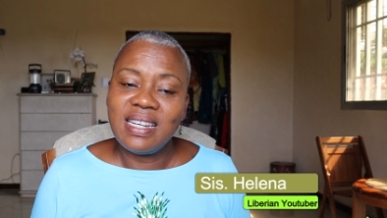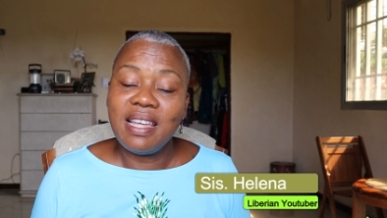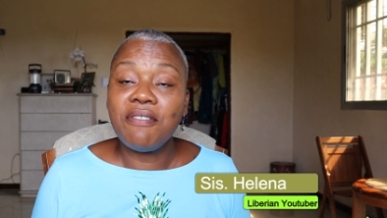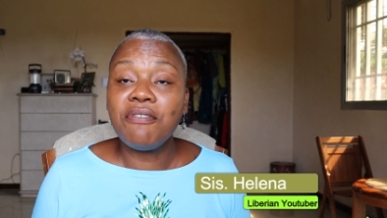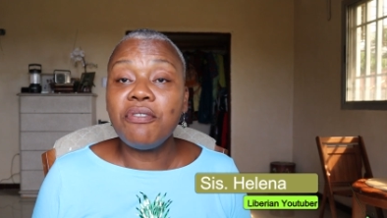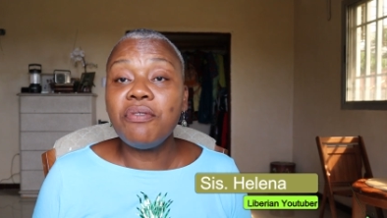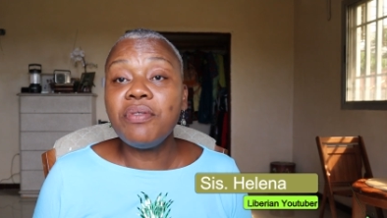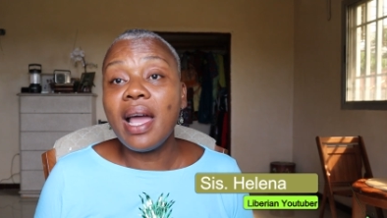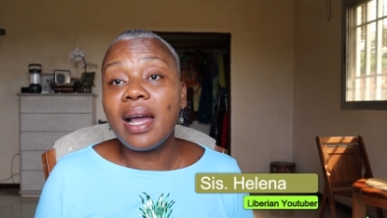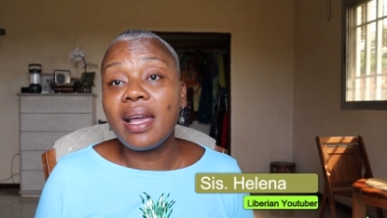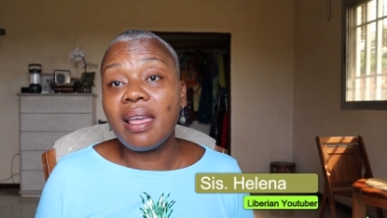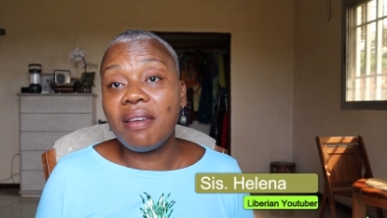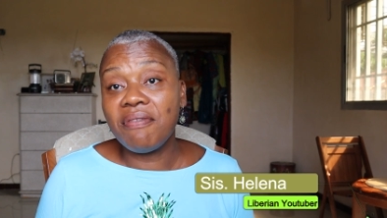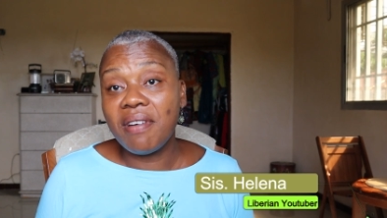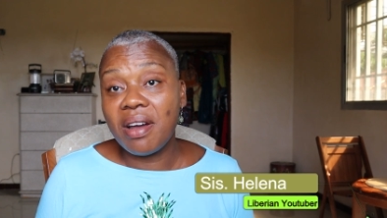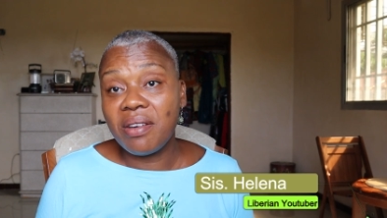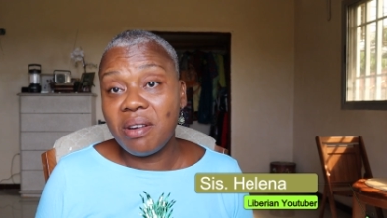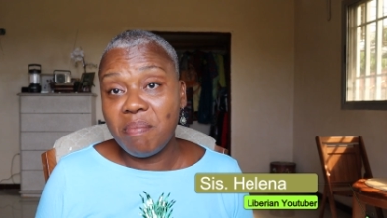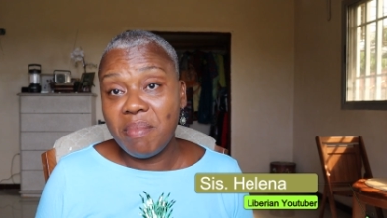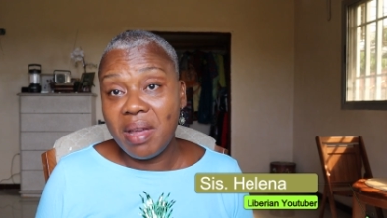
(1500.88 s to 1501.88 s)
If only I can
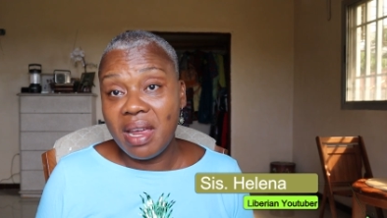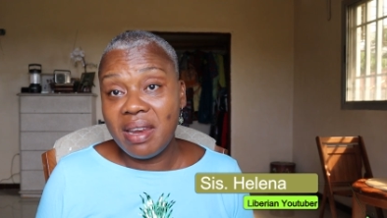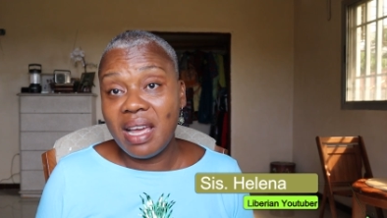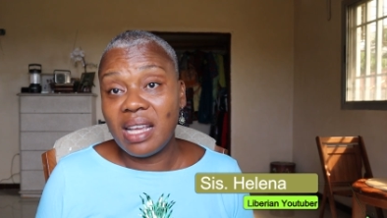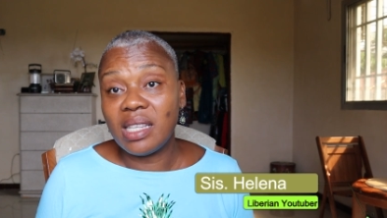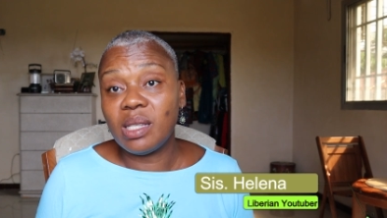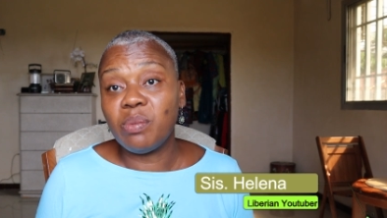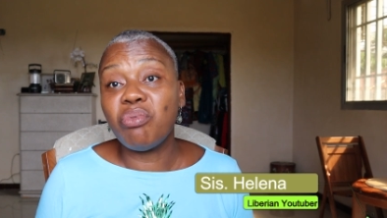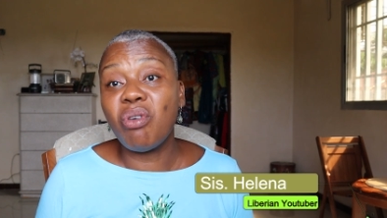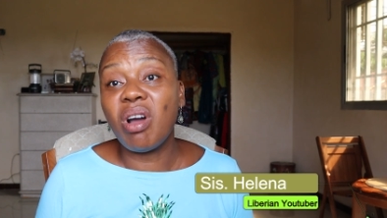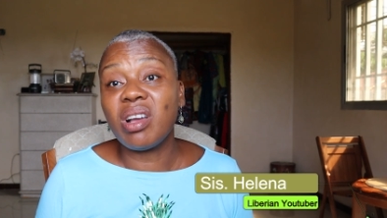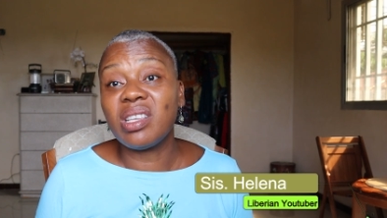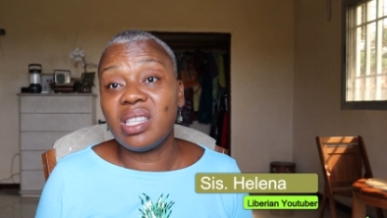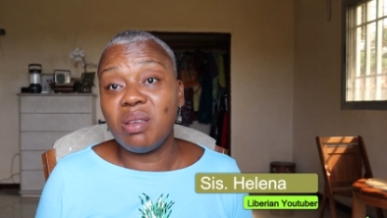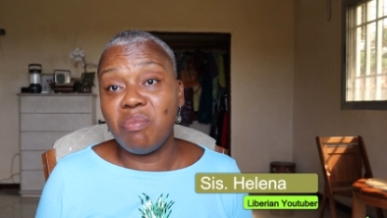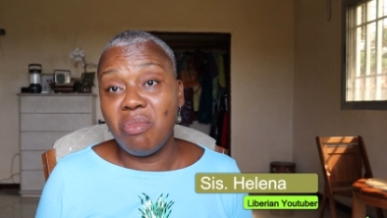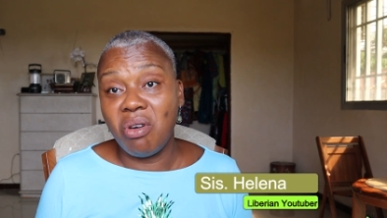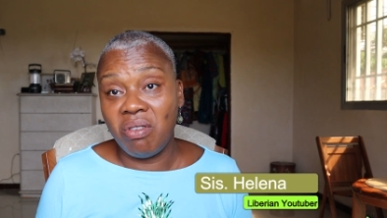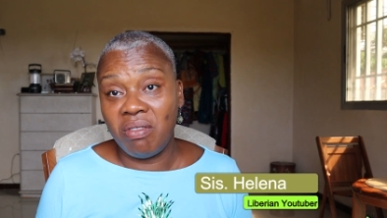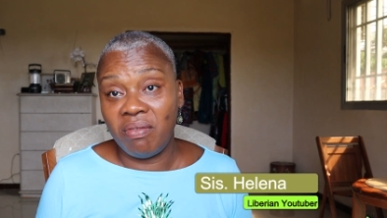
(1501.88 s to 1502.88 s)
find a man that's
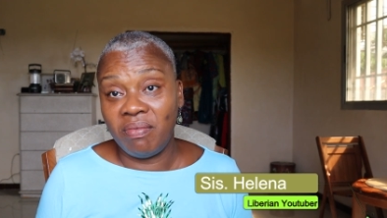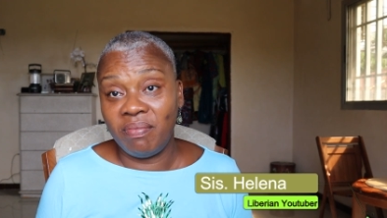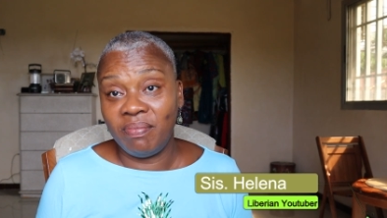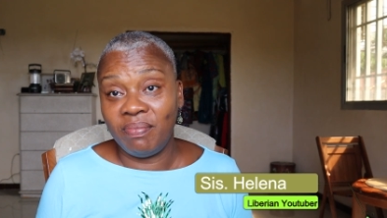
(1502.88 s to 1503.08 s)
proximal,